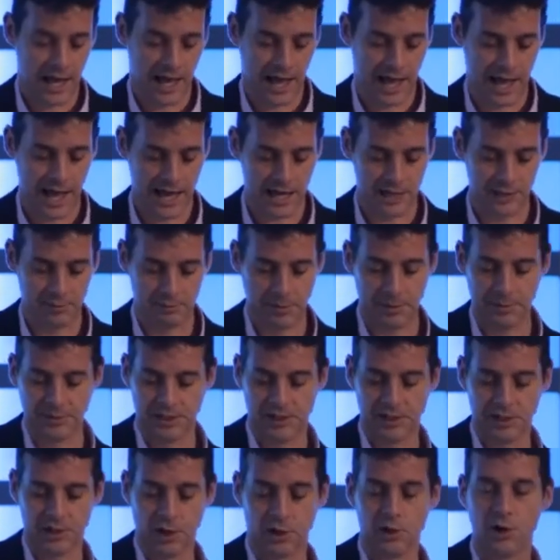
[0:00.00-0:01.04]
and
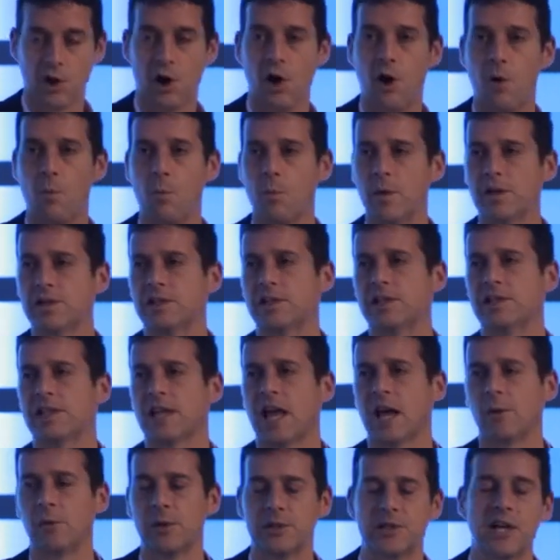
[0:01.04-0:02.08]
BBC.com,
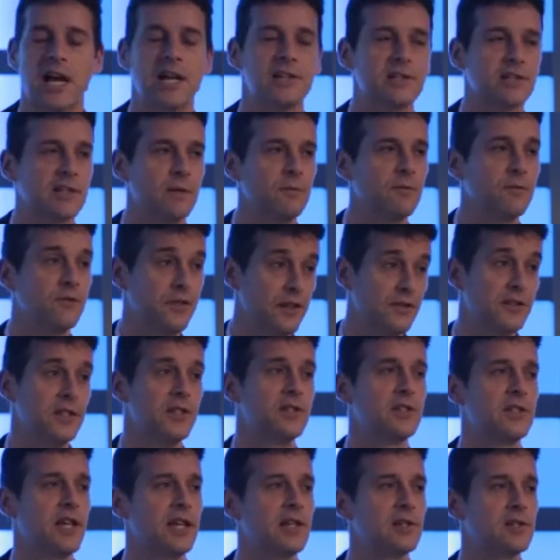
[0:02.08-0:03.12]
which has some
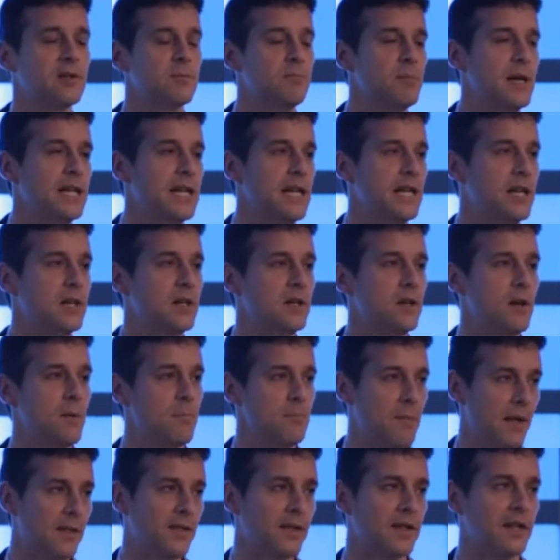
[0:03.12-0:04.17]
56 million
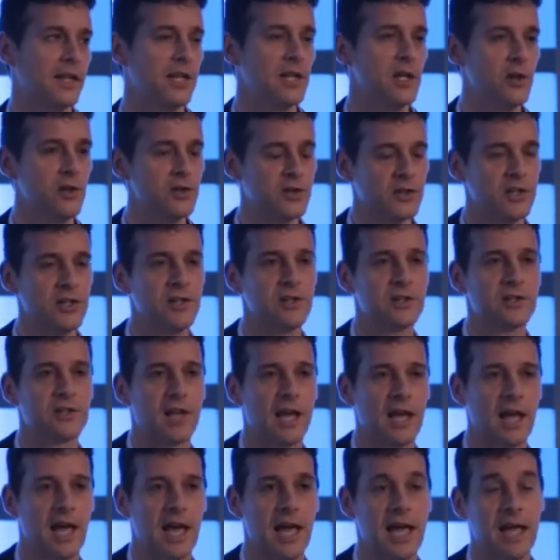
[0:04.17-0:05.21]
monthly users
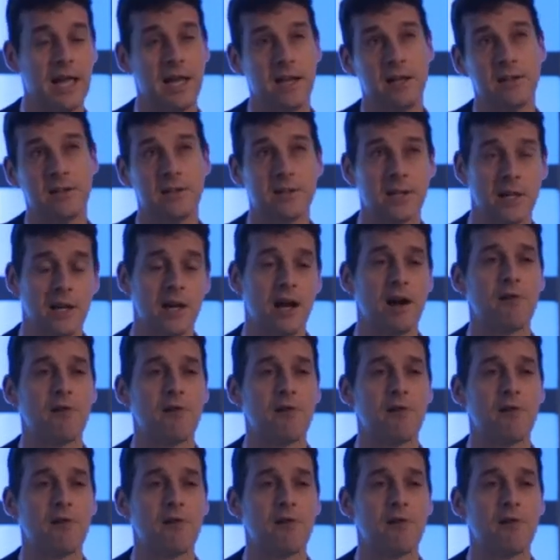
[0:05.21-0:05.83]
and